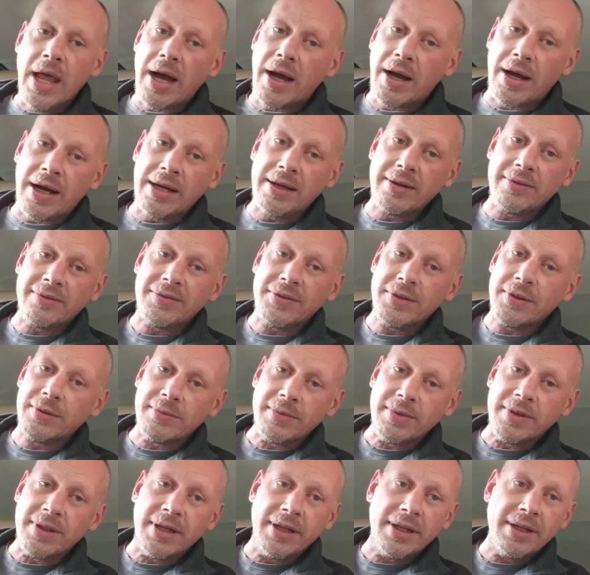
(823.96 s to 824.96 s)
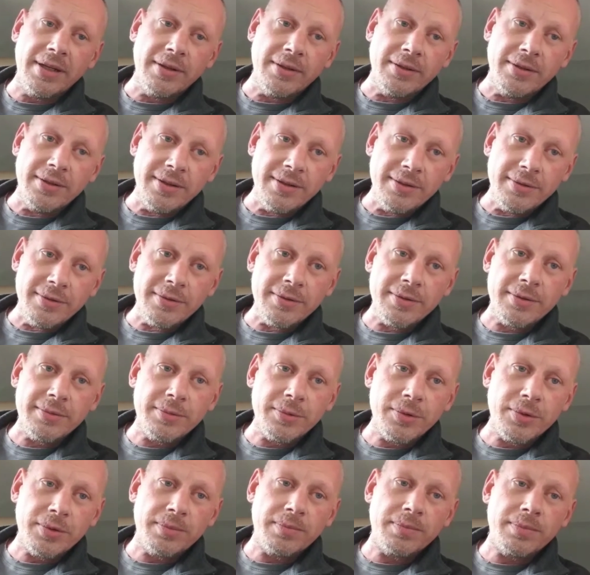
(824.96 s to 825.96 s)
No, I ain't filming it either.
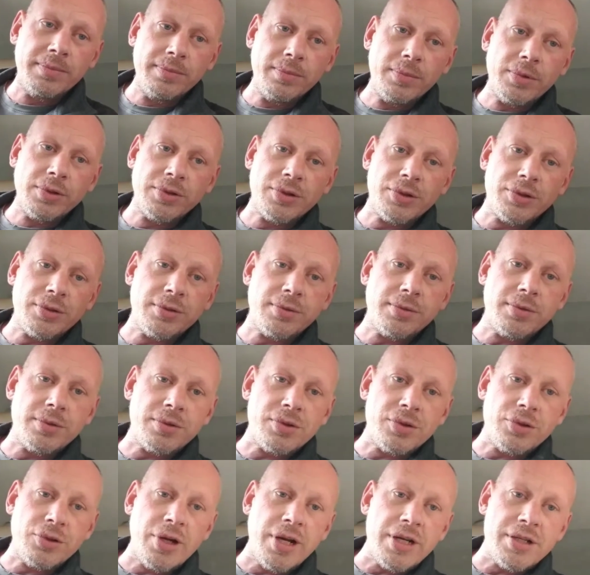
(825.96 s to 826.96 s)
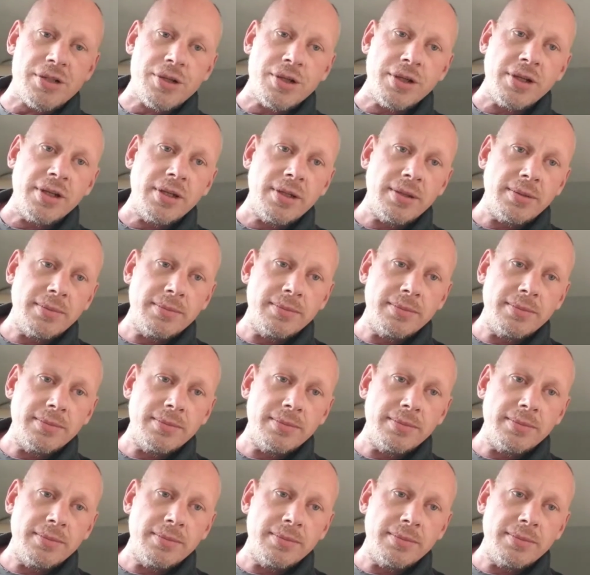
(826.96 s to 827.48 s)
We're stretching it.